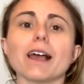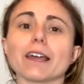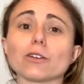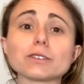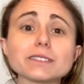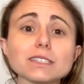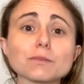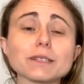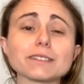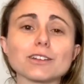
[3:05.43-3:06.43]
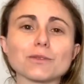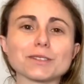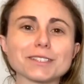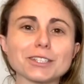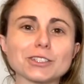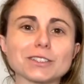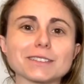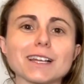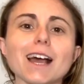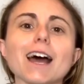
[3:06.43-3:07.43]
And all these explicit
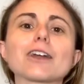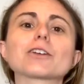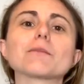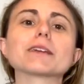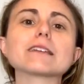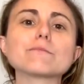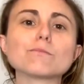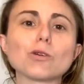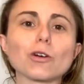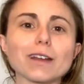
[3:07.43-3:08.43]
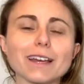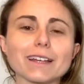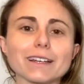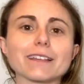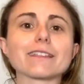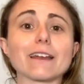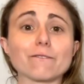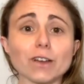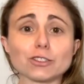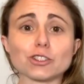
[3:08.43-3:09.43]
conversations are gonna make it more likely that
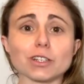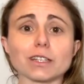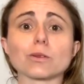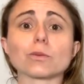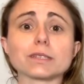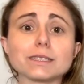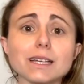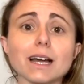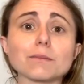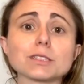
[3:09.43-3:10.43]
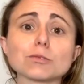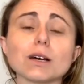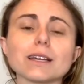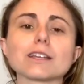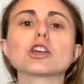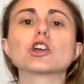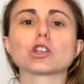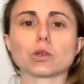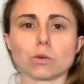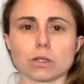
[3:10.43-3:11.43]
eventually, when the time is right,
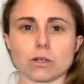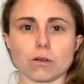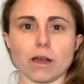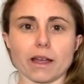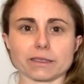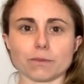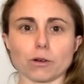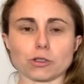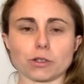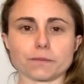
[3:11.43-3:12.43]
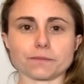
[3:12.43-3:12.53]
you will do exposure.